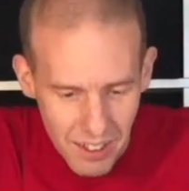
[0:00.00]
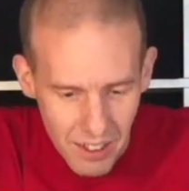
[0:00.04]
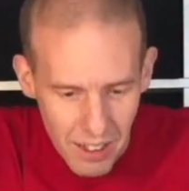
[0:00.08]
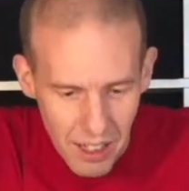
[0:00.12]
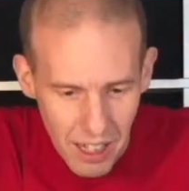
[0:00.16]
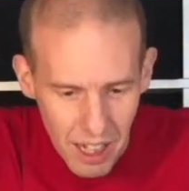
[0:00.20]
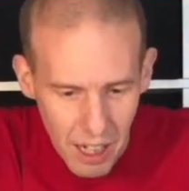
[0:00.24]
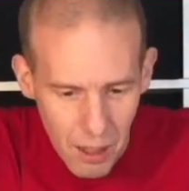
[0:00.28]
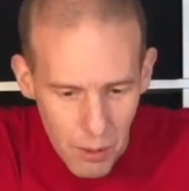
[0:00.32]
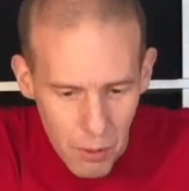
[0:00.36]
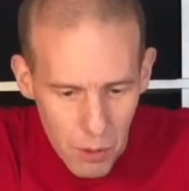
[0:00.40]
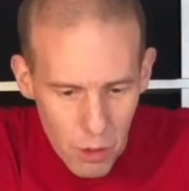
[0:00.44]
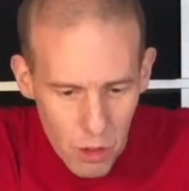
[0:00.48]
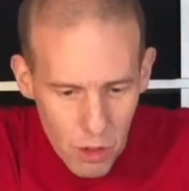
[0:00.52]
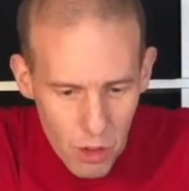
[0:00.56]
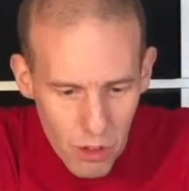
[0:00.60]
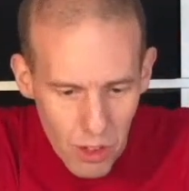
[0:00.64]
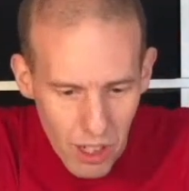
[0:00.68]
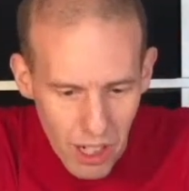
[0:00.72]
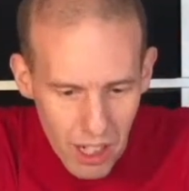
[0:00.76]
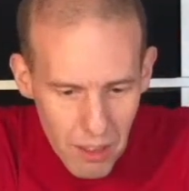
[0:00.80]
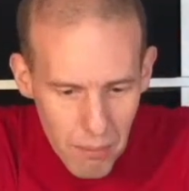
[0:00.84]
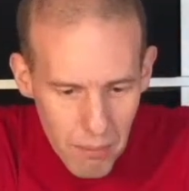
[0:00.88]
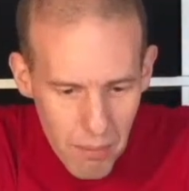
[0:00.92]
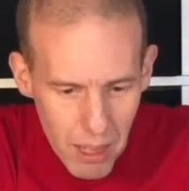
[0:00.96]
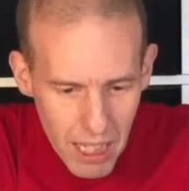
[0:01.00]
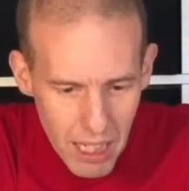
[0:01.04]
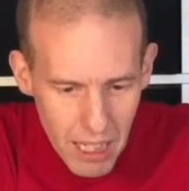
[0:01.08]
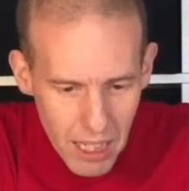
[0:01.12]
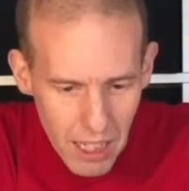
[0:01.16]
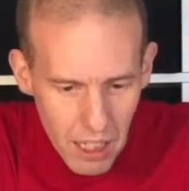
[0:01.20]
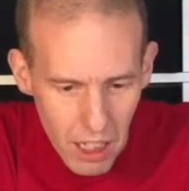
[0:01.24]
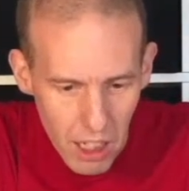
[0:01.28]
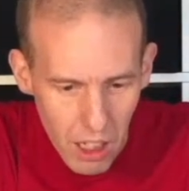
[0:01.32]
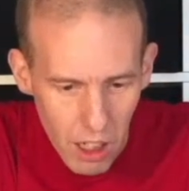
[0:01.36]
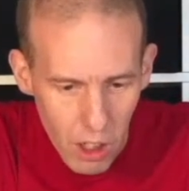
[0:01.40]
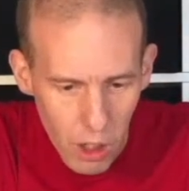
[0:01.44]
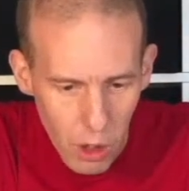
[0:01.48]
I would try and make a
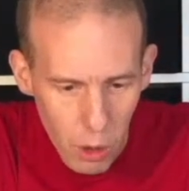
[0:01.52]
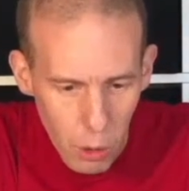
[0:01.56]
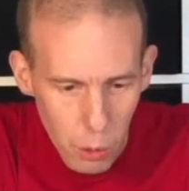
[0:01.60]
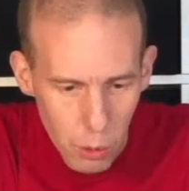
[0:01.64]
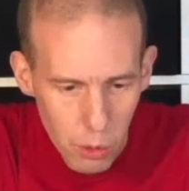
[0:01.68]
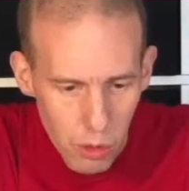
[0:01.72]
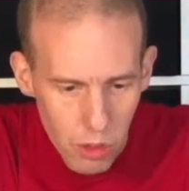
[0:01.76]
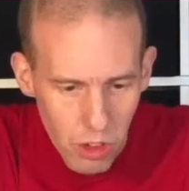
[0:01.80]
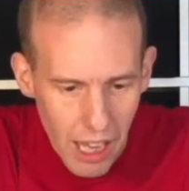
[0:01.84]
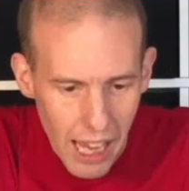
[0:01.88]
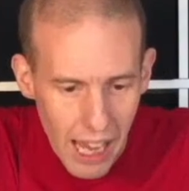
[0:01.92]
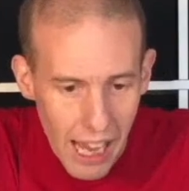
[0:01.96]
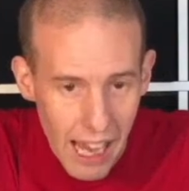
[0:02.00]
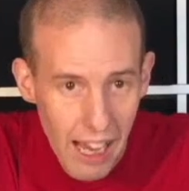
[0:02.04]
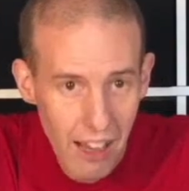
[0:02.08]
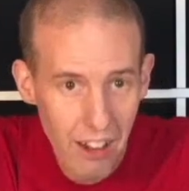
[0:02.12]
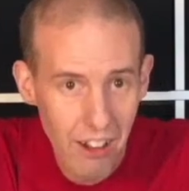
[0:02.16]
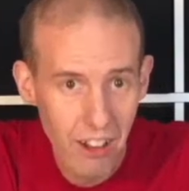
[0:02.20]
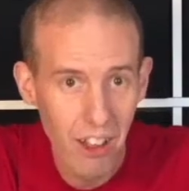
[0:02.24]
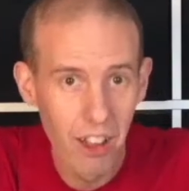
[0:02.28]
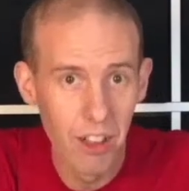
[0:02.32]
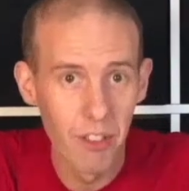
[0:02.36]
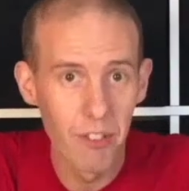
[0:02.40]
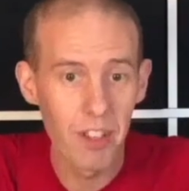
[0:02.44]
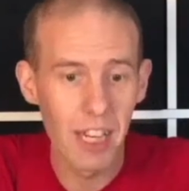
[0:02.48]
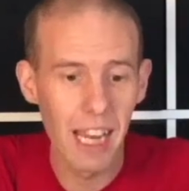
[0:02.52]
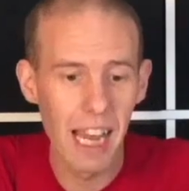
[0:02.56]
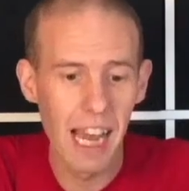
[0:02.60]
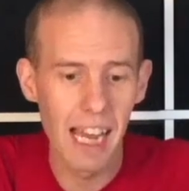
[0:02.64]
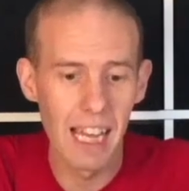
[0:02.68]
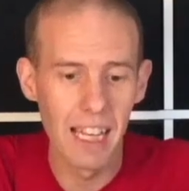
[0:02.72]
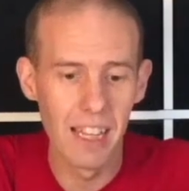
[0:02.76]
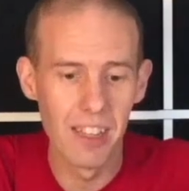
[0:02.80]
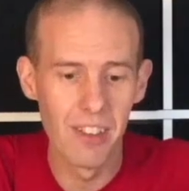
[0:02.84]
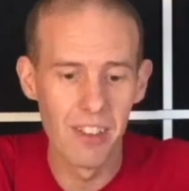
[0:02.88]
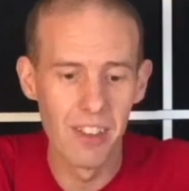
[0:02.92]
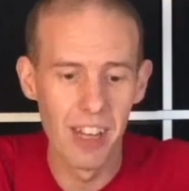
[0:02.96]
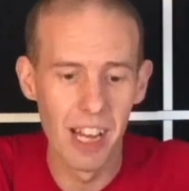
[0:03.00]
whole tower of
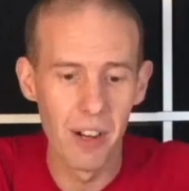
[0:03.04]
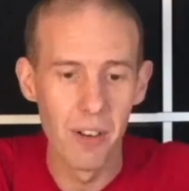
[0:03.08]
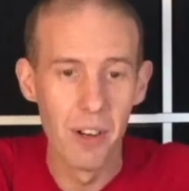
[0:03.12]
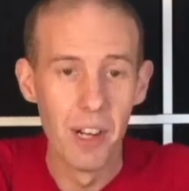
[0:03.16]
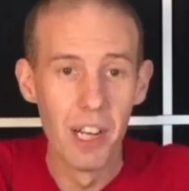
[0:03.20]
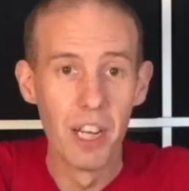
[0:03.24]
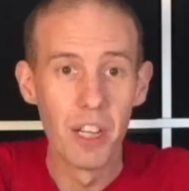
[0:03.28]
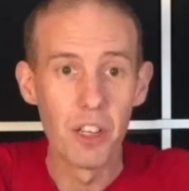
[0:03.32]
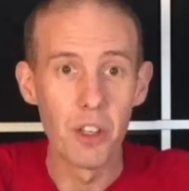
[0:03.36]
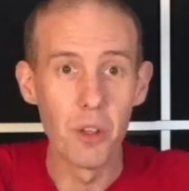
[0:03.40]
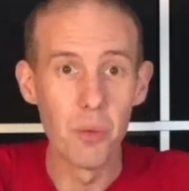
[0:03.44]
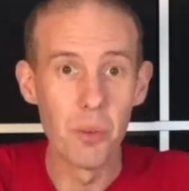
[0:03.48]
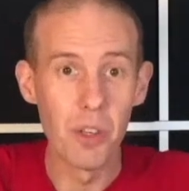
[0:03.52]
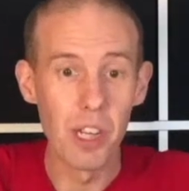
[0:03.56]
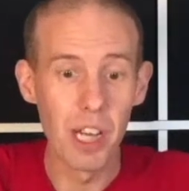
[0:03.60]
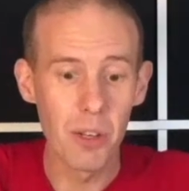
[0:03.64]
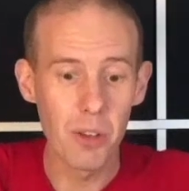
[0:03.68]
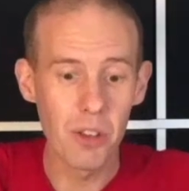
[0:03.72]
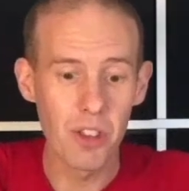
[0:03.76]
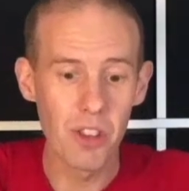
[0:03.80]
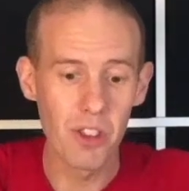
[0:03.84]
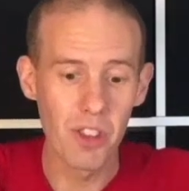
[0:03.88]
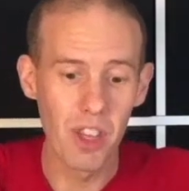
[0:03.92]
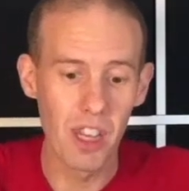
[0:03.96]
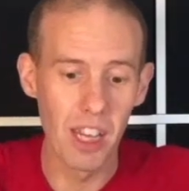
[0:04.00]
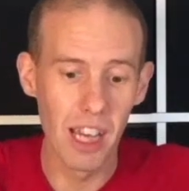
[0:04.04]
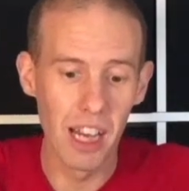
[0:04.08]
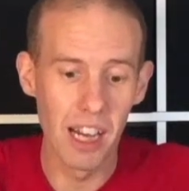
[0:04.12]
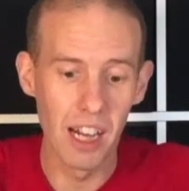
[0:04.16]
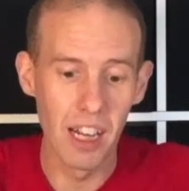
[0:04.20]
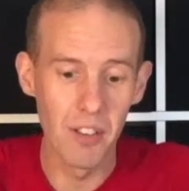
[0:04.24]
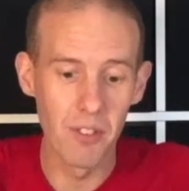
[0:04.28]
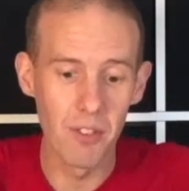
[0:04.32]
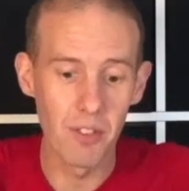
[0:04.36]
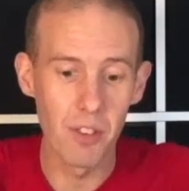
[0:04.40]
cans. Now, you'll notice here, I've